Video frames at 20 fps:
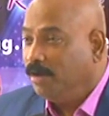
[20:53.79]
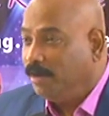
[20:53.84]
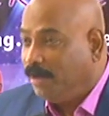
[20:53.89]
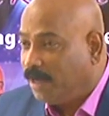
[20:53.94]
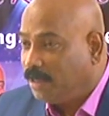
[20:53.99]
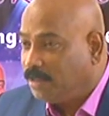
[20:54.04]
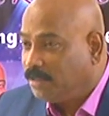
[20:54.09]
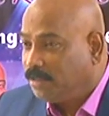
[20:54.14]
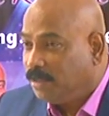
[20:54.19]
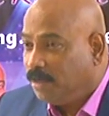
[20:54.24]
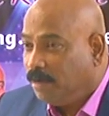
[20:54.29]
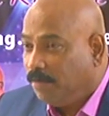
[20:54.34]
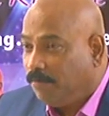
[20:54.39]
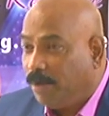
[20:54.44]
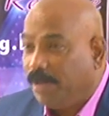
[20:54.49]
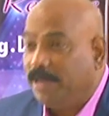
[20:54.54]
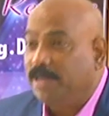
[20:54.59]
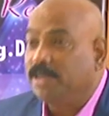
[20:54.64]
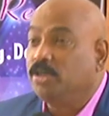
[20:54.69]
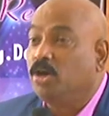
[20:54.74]
Yes,
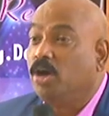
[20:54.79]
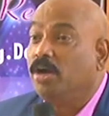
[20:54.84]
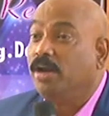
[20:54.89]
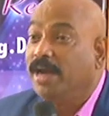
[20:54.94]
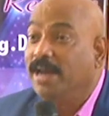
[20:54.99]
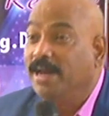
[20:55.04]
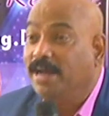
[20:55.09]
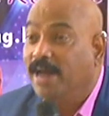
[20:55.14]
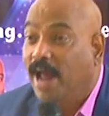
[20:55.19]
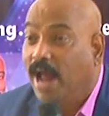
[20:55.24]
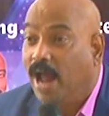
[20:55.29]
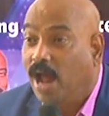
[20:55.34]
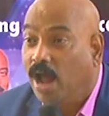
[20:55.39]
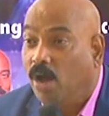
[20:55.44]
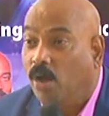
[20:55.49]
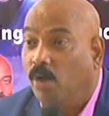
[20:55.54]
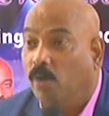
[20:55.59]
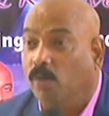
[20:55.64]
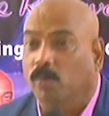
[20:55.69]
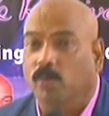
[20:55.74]
but he's not ready
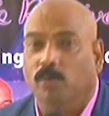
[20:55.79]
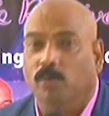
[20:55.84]
now.